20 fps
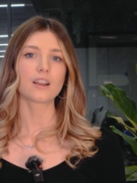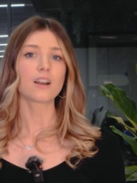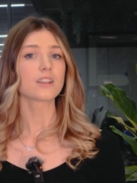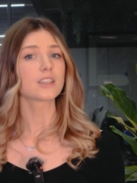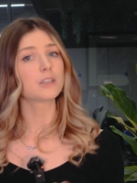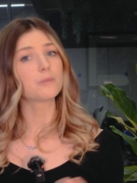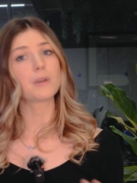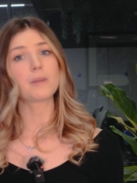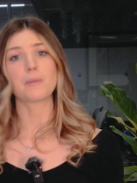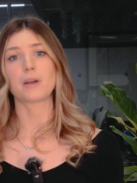
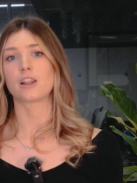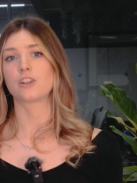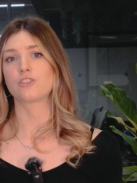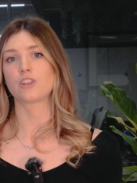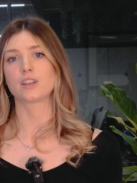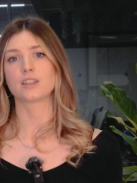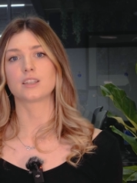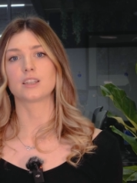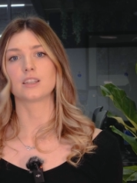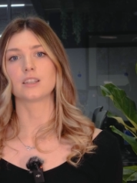Custom email
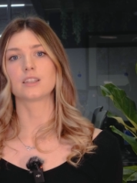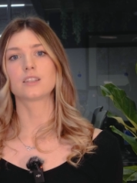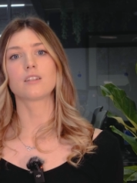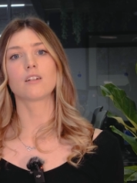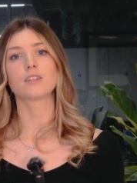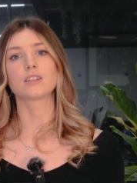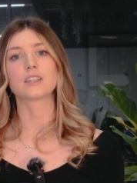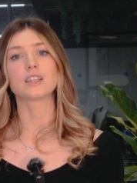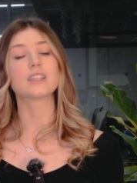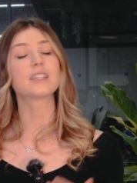addresses,
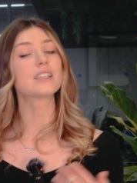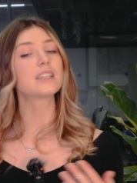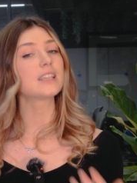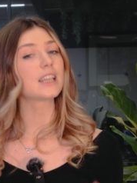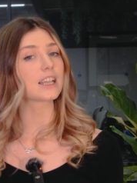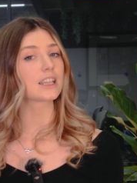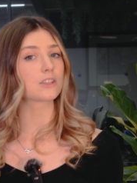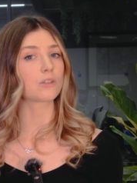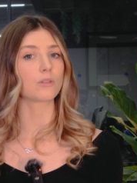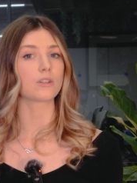starting at
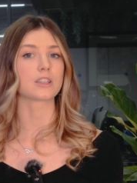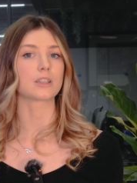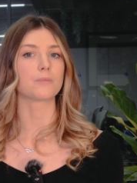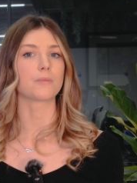$6